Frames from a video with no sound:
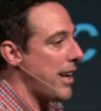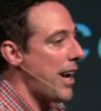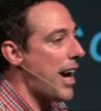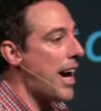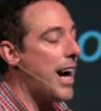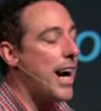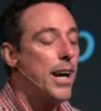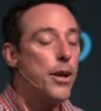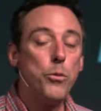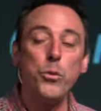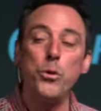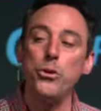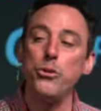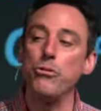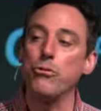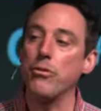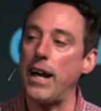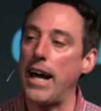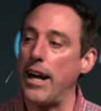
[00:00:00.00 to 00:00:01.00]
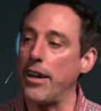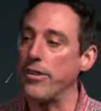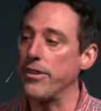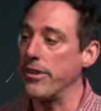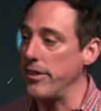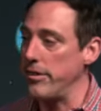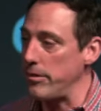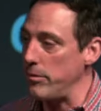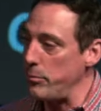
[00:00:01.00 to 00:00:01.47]
I would rather,
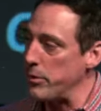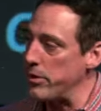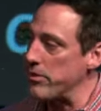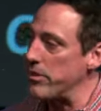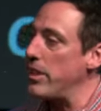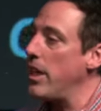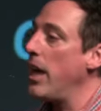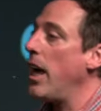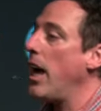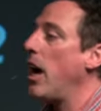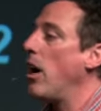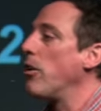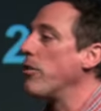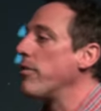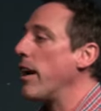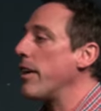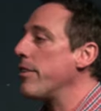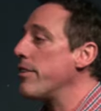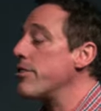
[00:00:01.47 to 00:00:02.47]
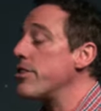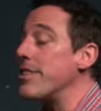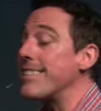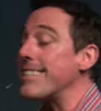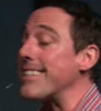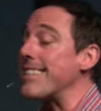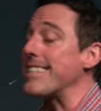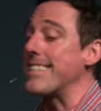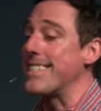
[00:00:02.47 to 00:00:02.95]
he's in prison, I would rather
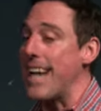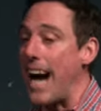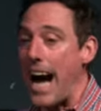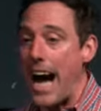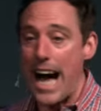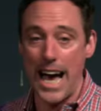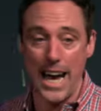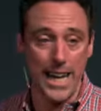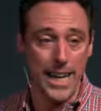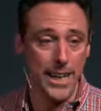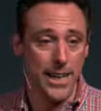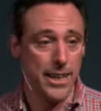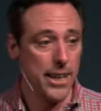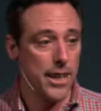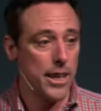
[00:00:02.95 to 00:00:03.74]
just die,